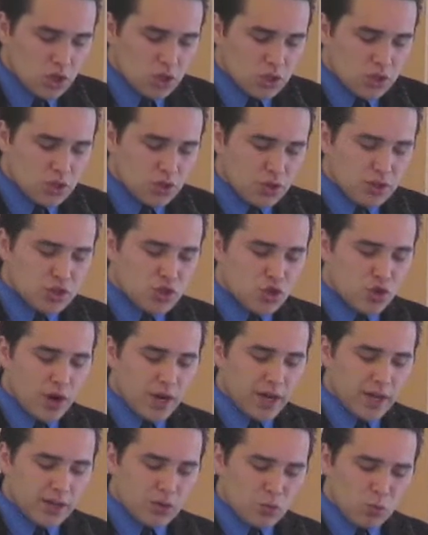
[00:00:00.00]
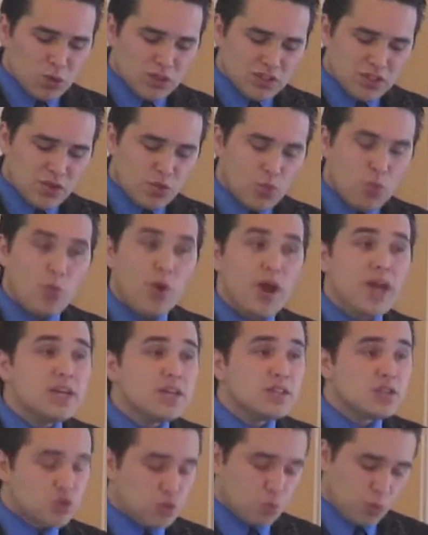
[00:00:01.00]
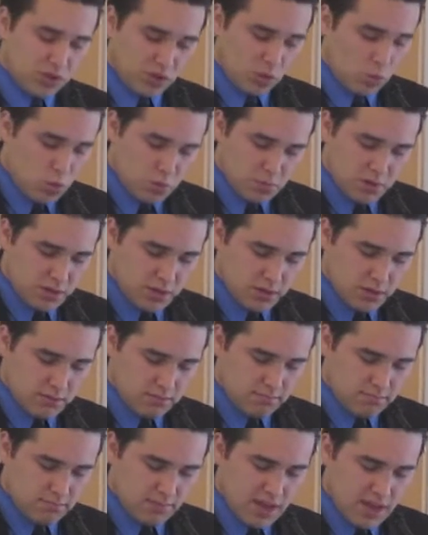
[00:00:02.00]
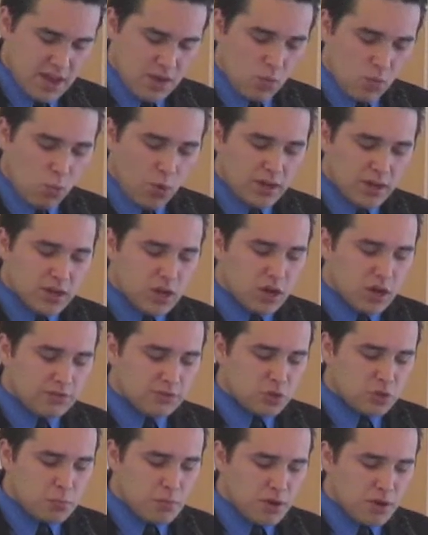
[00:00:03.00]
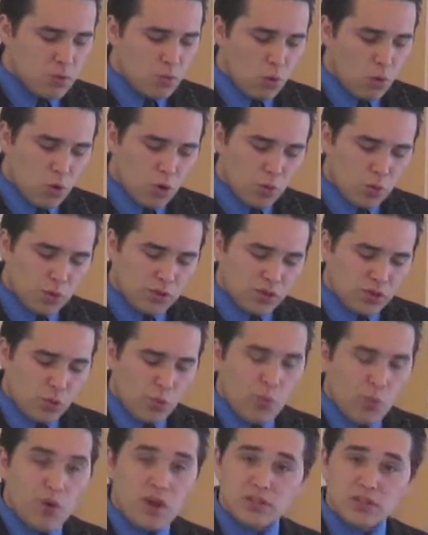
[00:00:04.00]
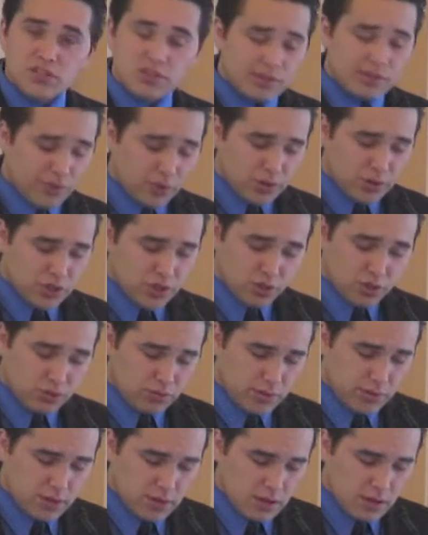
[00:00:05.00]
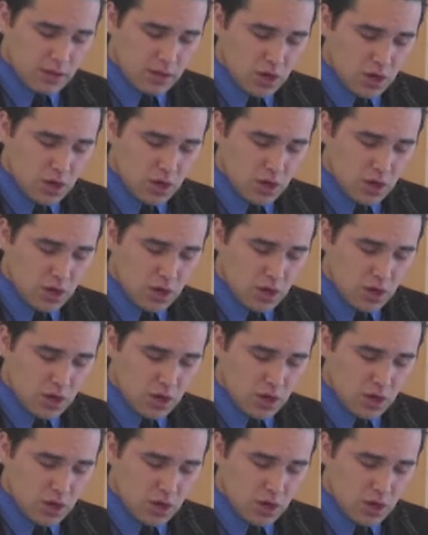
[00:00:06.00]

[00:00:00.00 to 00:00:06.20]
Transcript: So the dragon was enraged with the woman and went off to make war with the rest of her children,